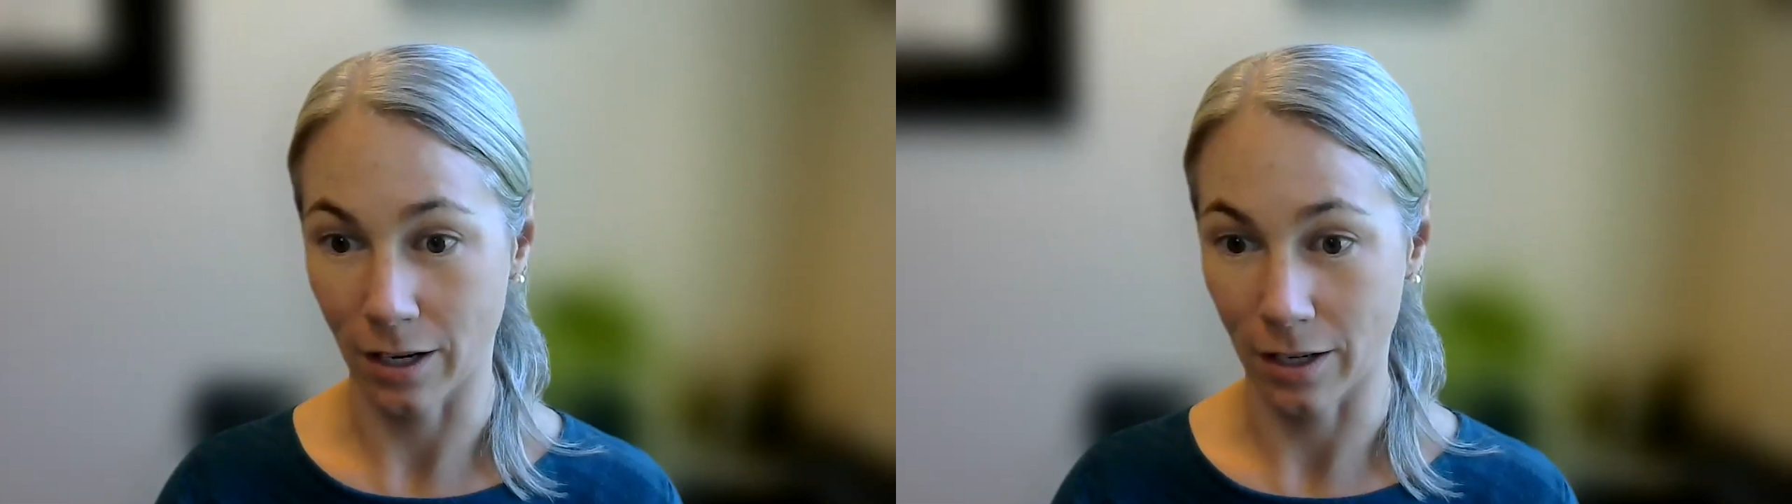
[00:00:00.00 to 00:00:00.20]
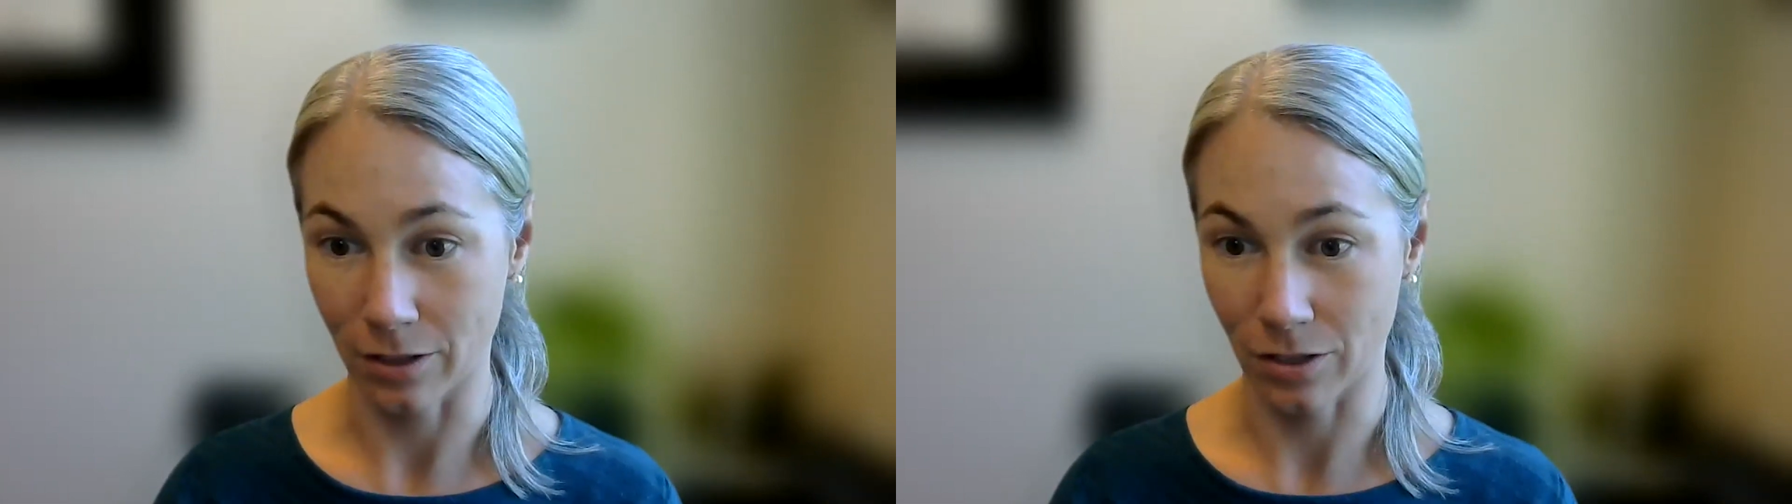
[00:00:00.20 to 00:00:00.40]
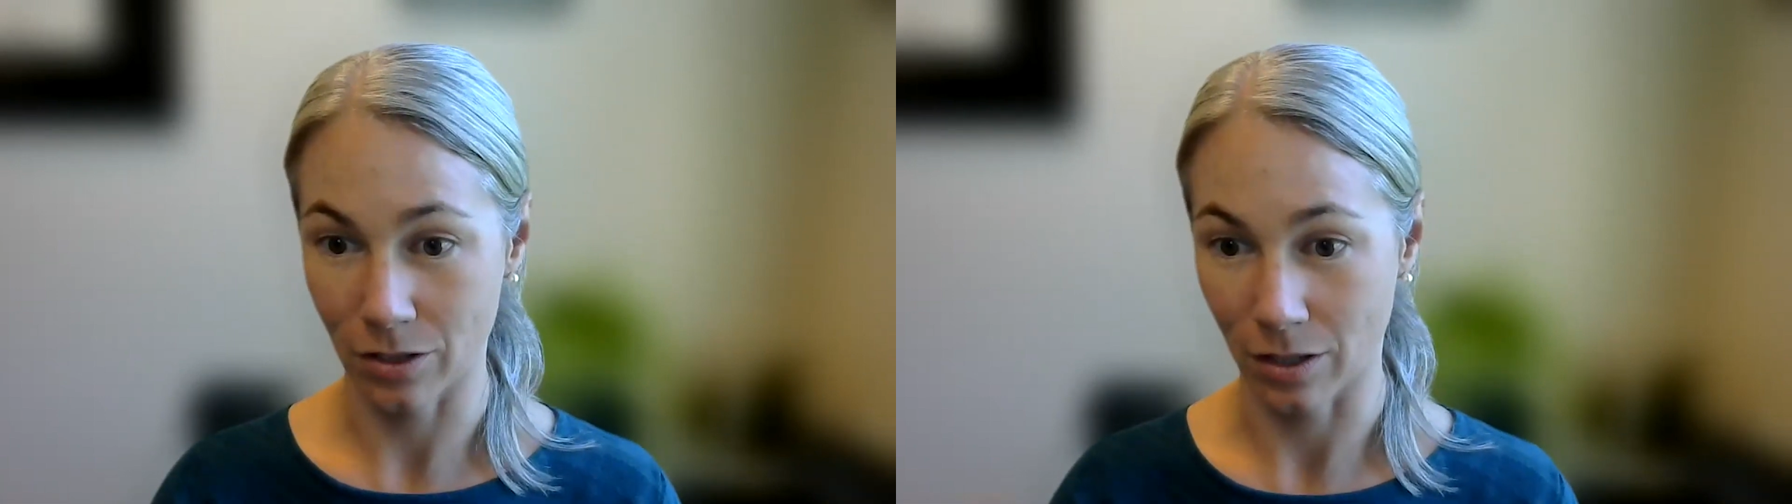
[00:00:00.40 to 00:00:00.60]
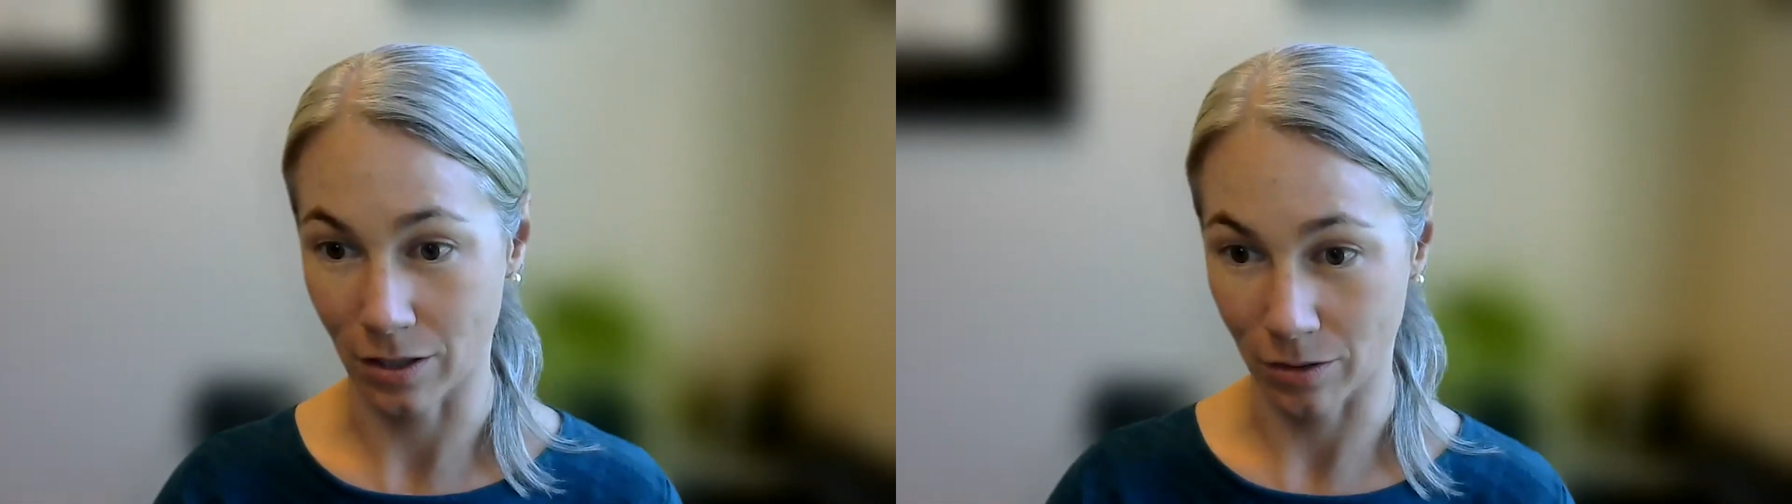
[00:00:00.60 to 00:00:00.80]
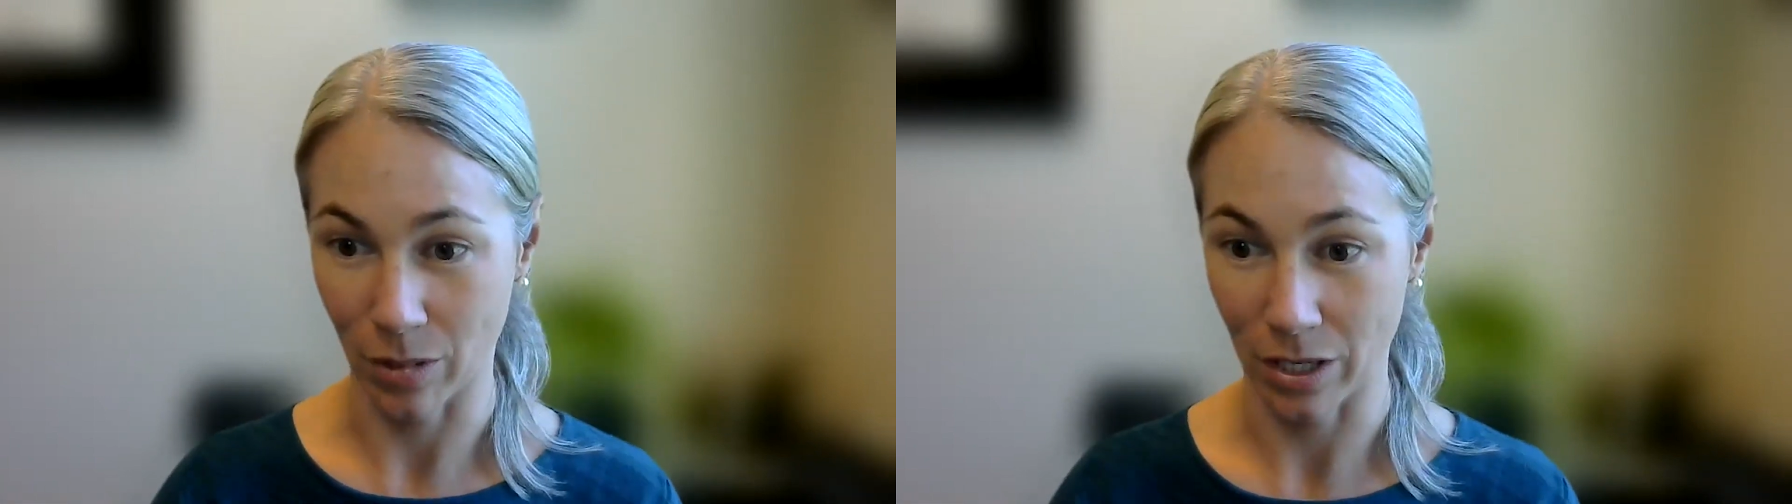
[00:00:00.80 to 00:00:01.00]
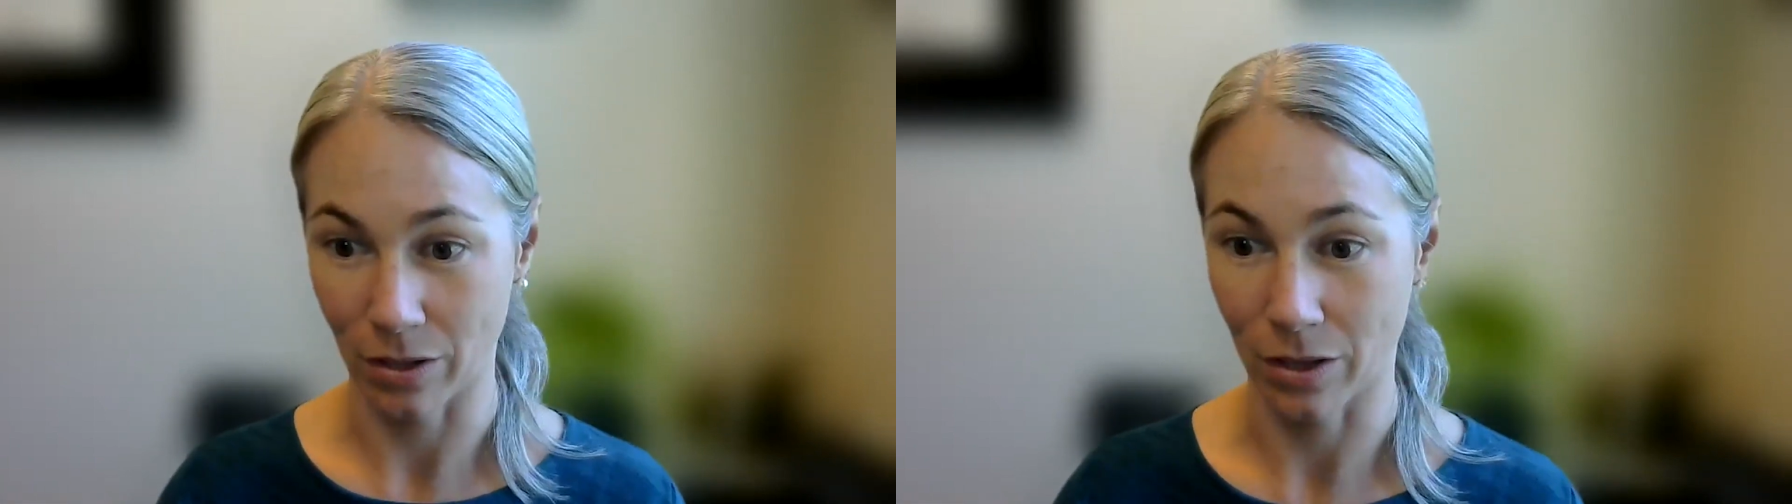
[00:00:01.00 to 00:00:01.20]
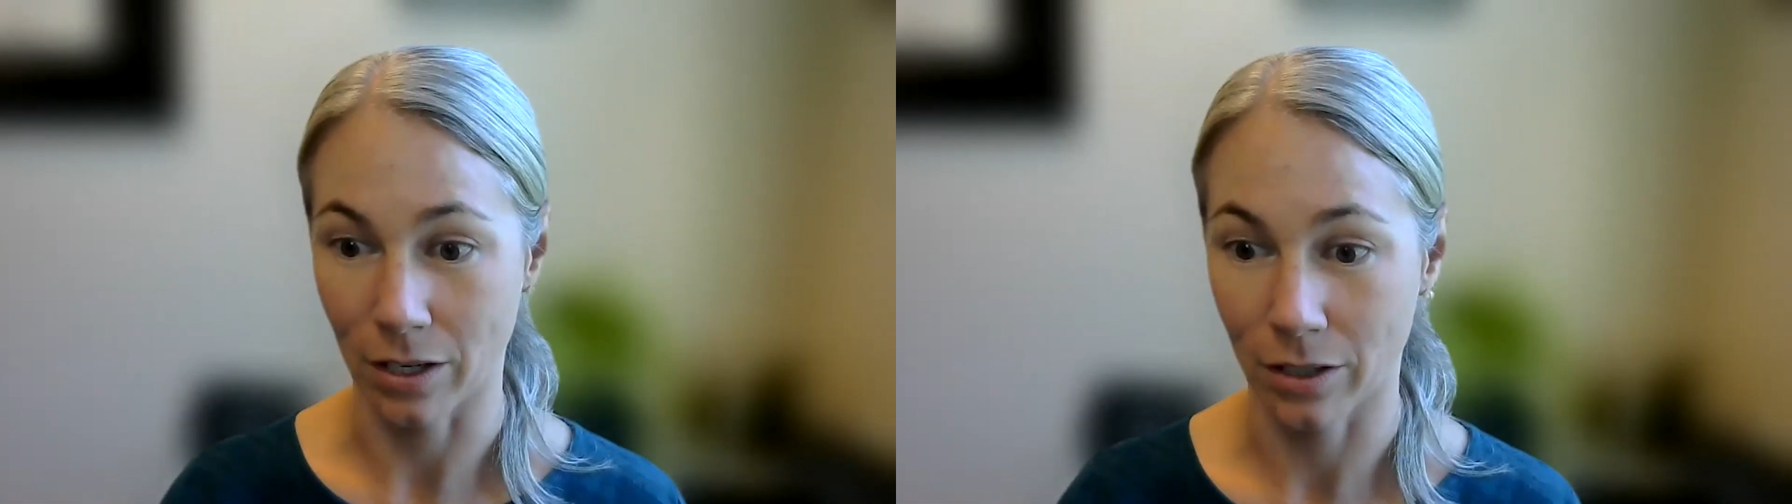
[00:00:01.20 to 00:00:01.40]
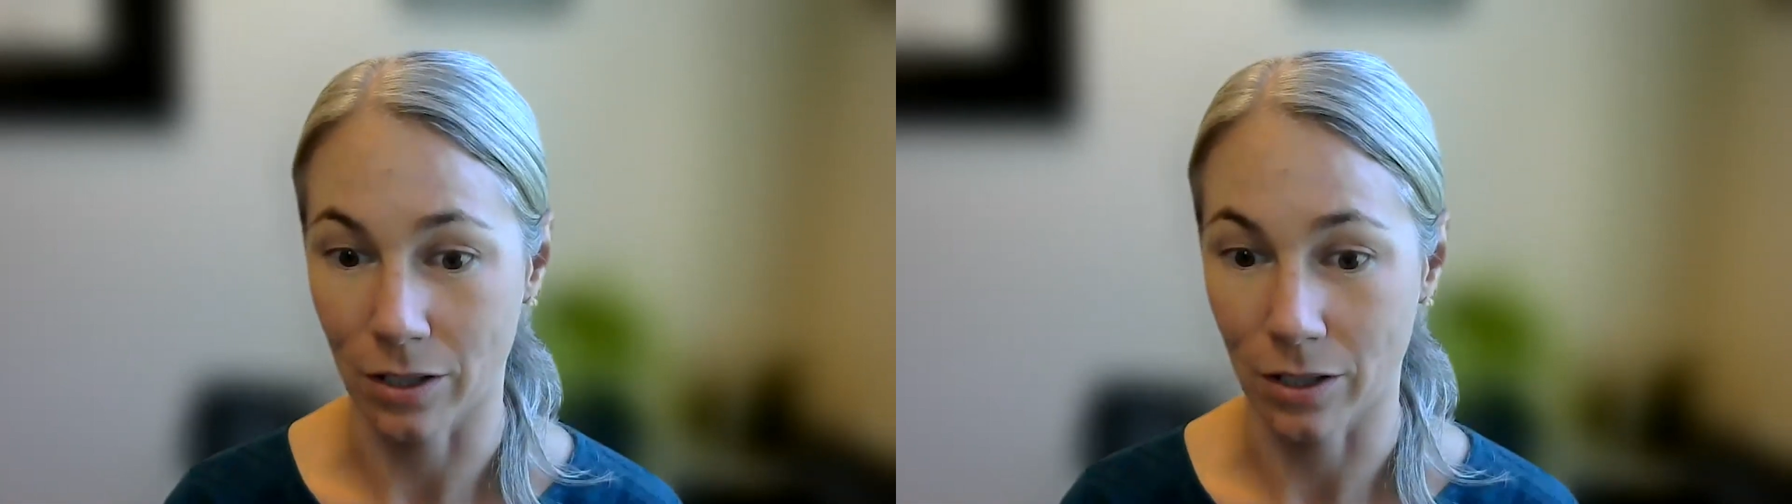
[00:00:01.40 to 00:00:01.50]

and, and making that